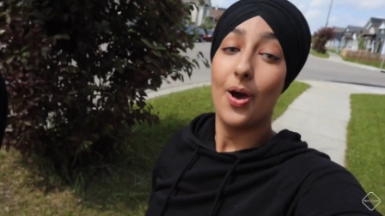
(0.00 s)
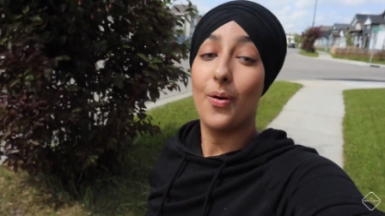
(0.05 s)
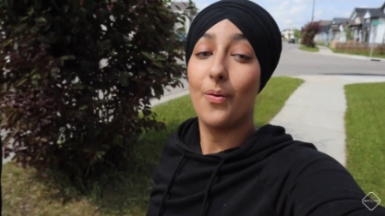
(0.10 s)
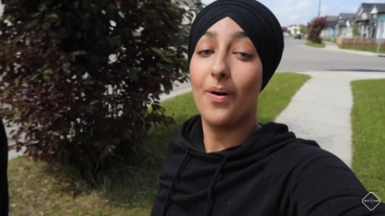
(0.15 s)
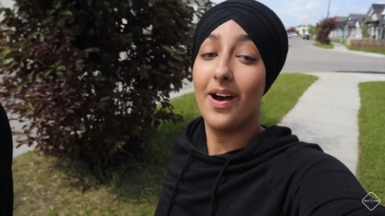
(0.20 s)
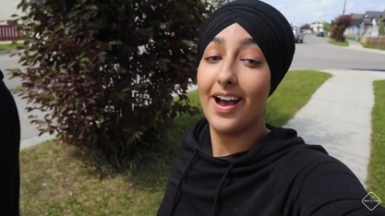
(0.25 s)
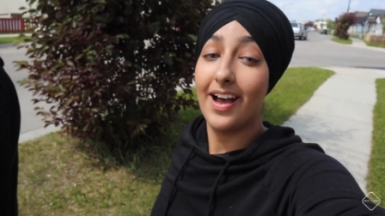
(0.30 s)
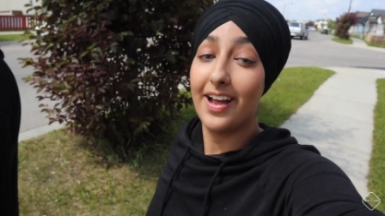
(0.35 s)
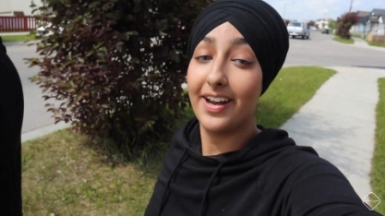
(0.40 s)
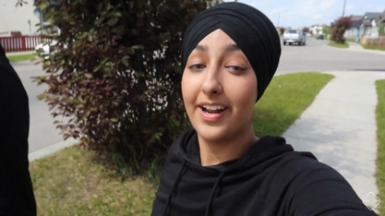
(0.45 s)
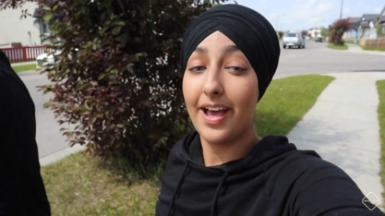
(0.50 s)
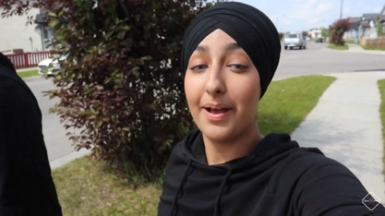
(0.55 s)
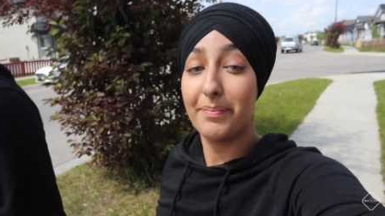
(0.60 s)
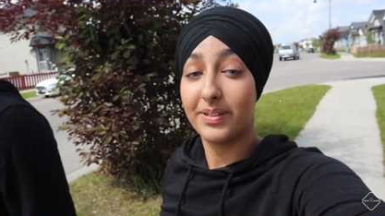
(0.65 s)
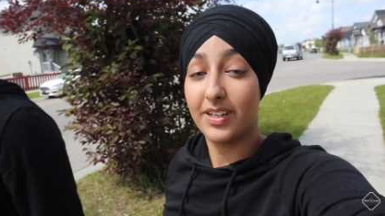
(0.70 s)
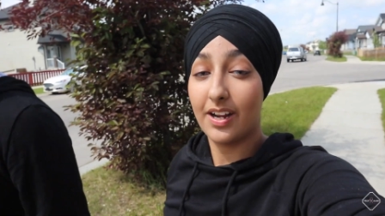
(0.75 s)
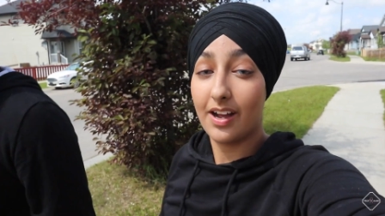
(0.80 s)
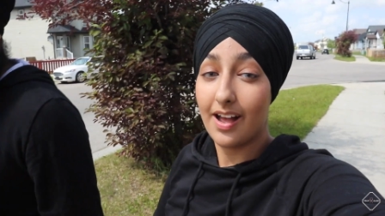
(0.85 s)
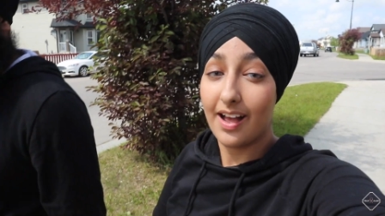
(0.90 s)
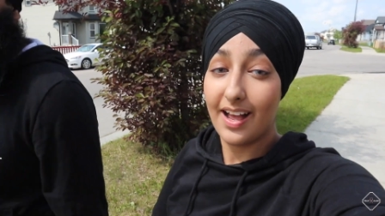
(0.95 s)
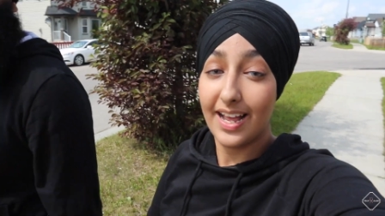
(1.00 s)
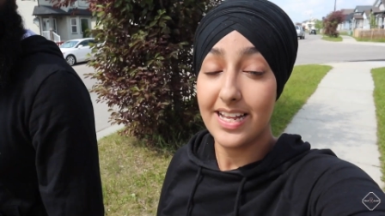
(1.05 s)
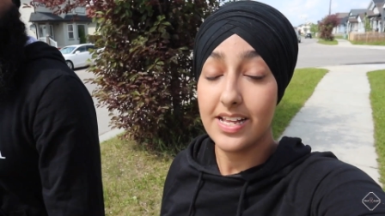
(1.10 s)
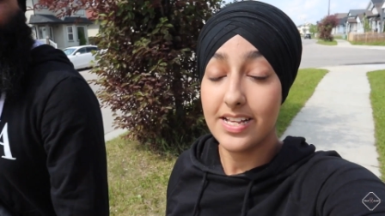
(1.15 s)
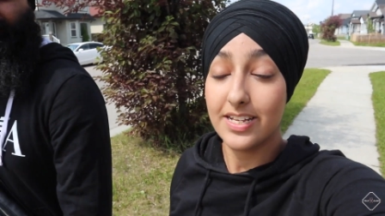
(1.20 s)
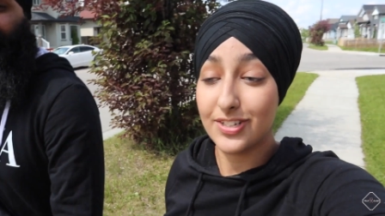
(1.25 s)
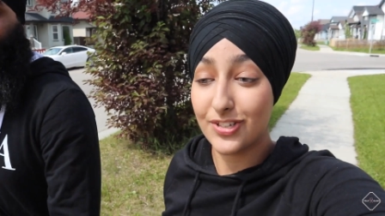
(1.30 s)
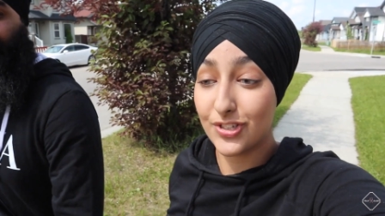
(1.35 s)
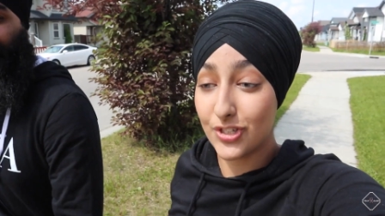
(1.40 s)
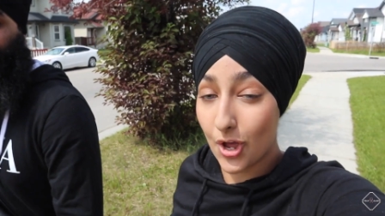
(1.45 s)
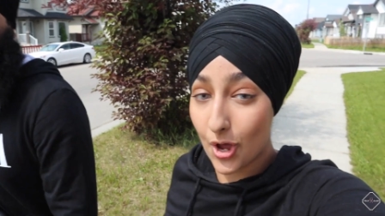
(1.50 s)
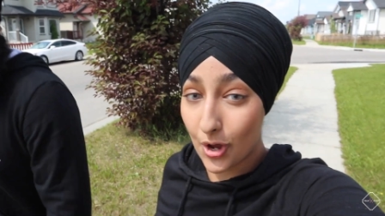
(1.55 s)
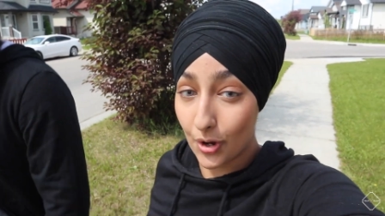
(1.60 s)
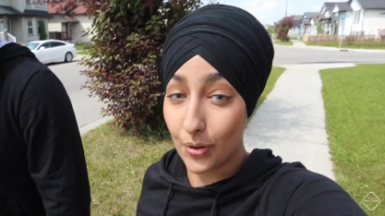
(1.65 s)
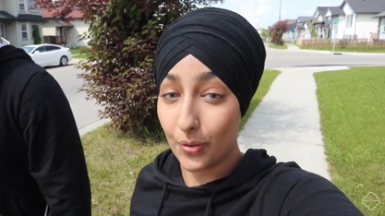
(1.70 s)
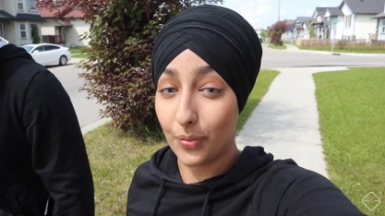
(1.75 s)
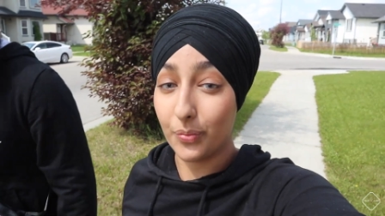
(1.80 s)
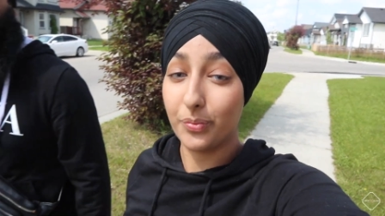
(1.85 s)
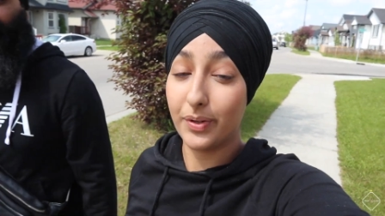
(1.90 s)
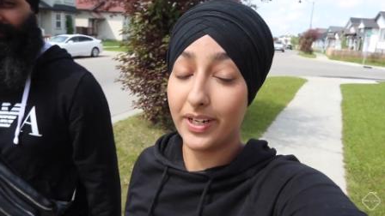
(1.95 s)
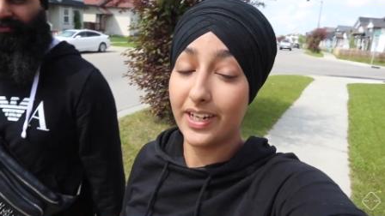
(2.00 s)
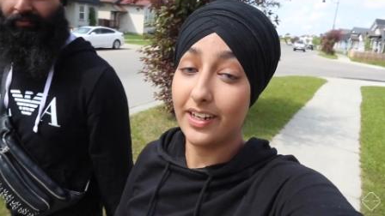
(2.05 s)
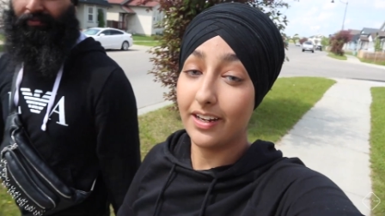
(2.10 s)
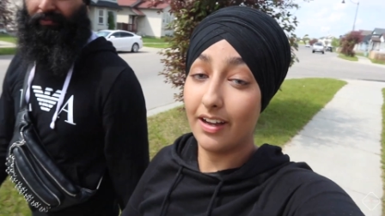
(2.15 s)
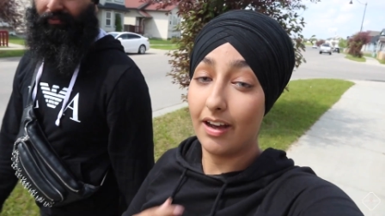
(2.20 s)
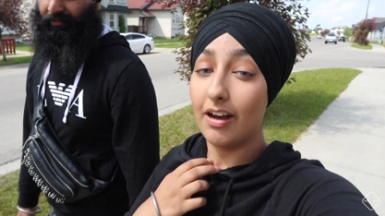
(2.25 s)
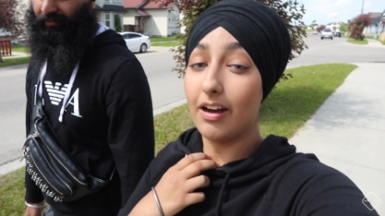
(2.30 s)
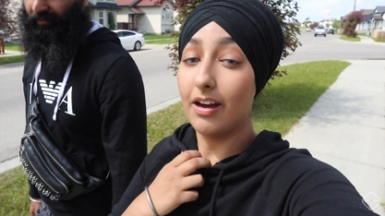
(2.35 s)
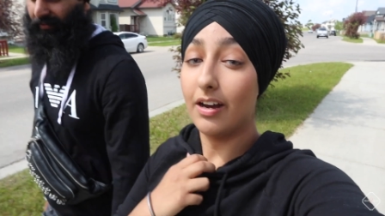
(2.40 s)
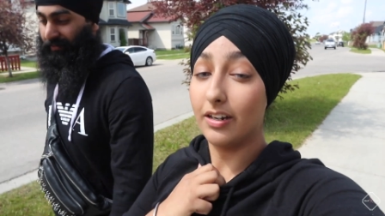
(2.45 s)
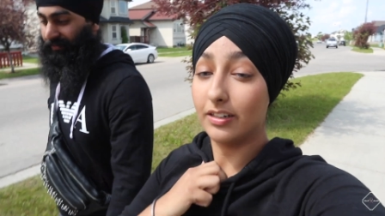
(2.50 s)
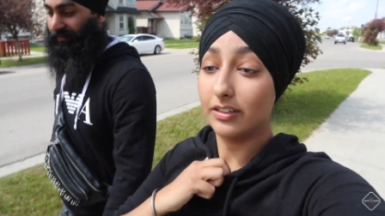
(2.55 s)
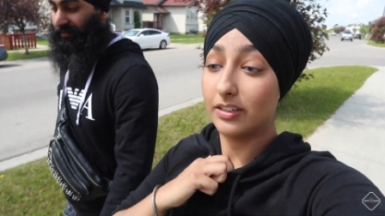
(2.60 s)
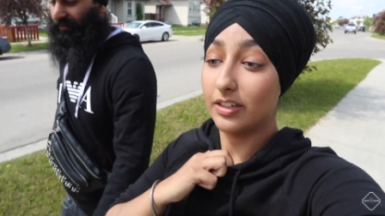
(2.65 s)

what up guys so we are